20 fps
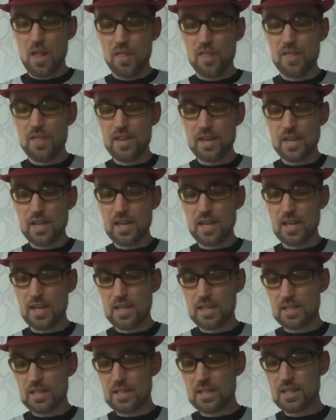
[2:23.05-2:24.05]

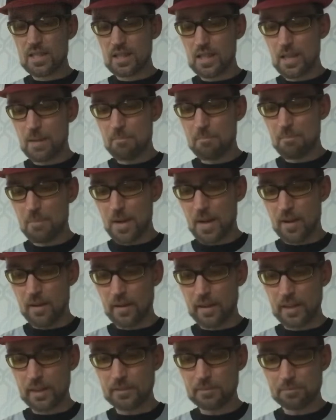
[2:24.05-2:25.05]
The slim
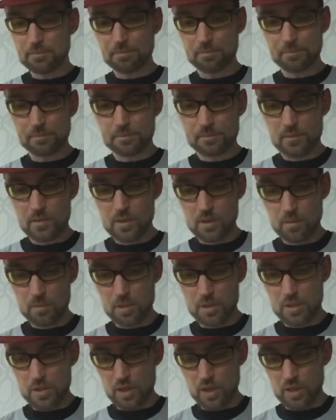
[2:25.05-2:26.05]
bearing, so I'm
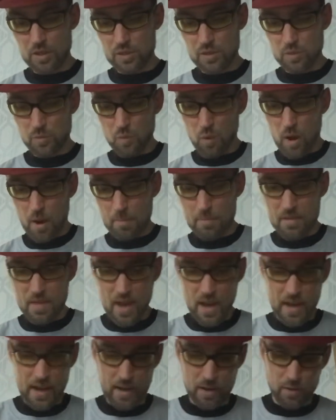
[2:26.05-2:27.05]
just going to swap
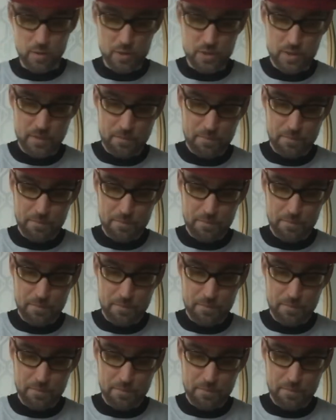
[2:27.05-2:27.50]
that out.